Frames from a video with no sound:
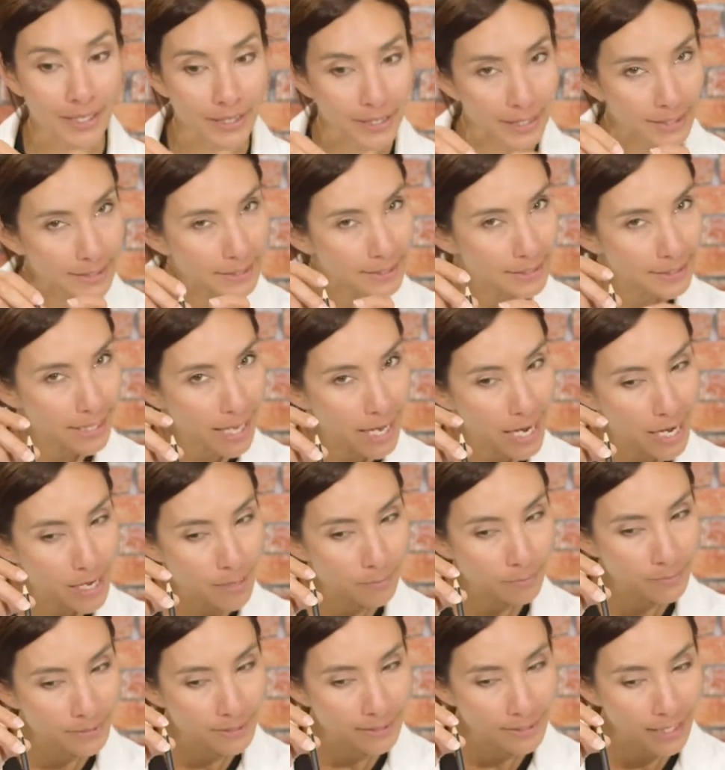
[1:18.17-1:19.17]
and the
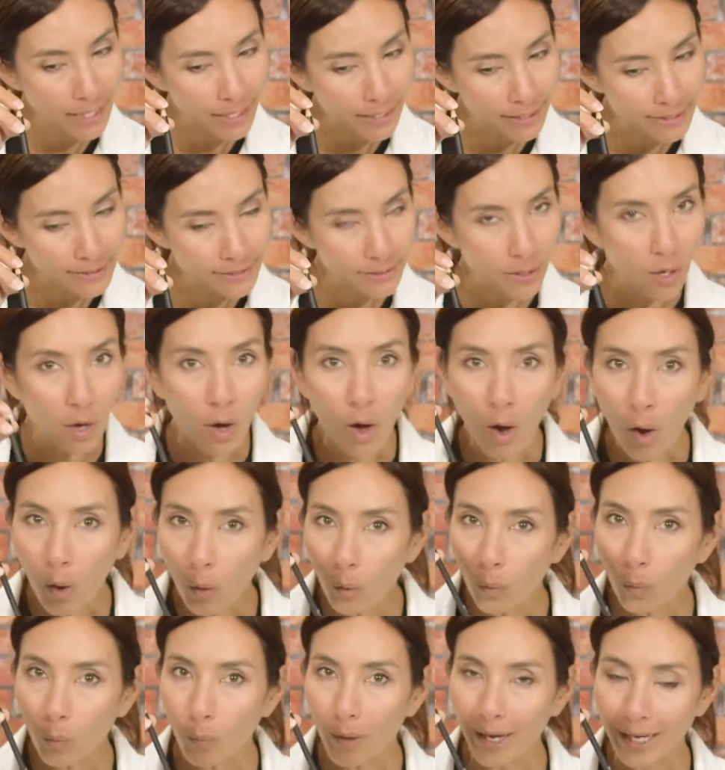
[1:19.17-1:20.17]
same size the
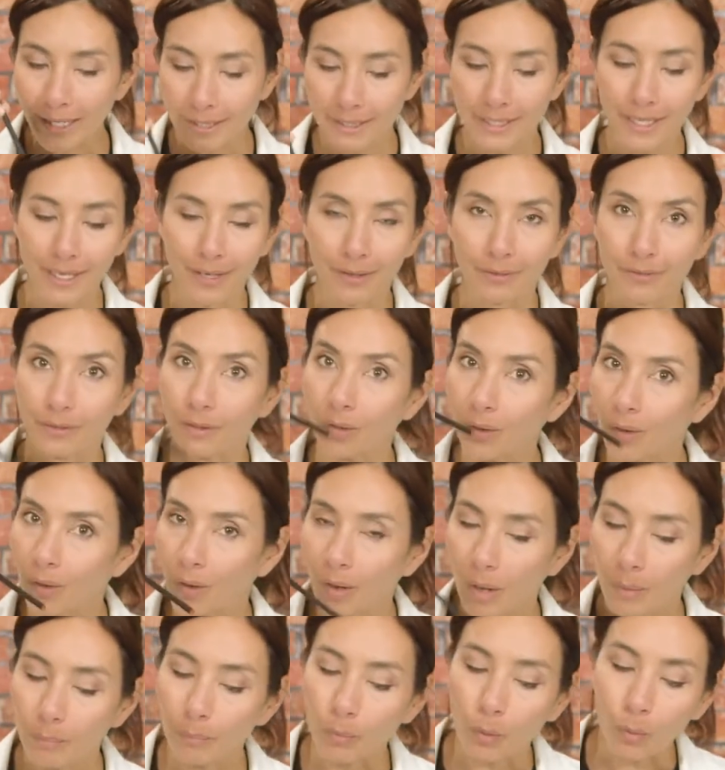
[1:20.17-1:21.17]
whole way down,
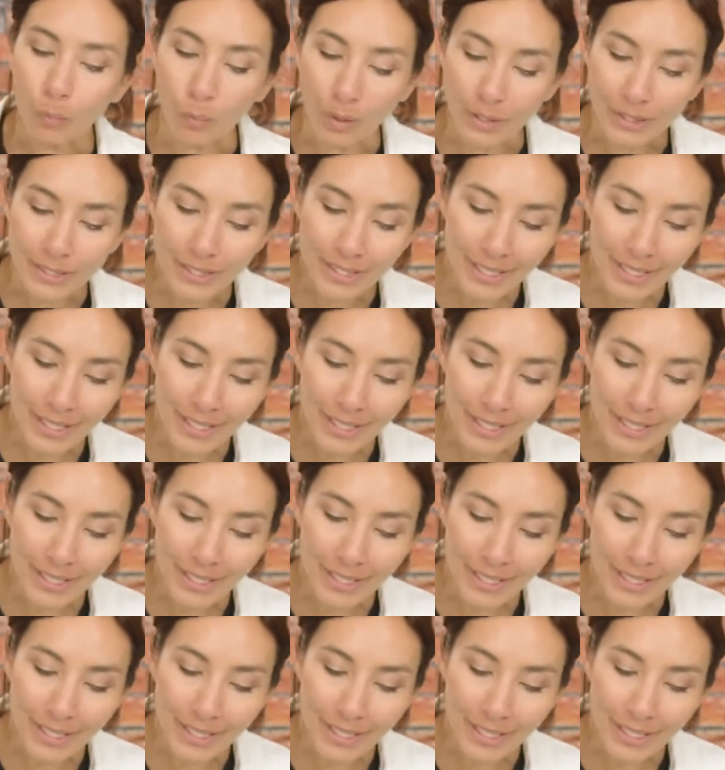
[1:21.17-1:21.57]
but watch